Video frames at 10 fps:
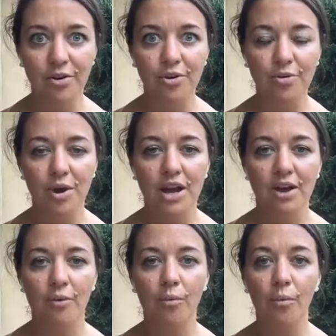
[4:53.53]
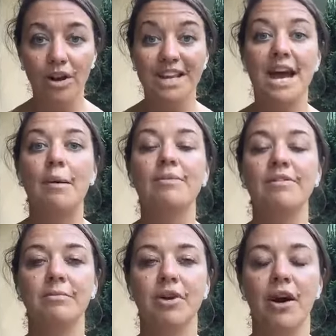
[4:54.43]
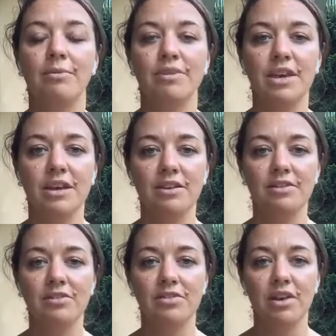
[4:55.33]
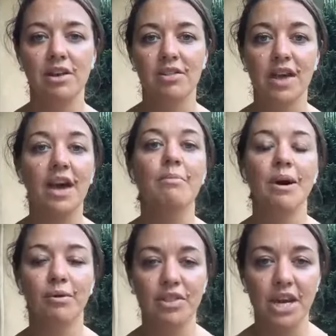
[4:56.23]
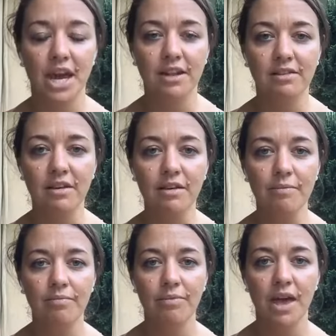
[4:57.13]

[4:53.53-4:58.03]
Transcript: So, what can happen sometimes is they come back with an answer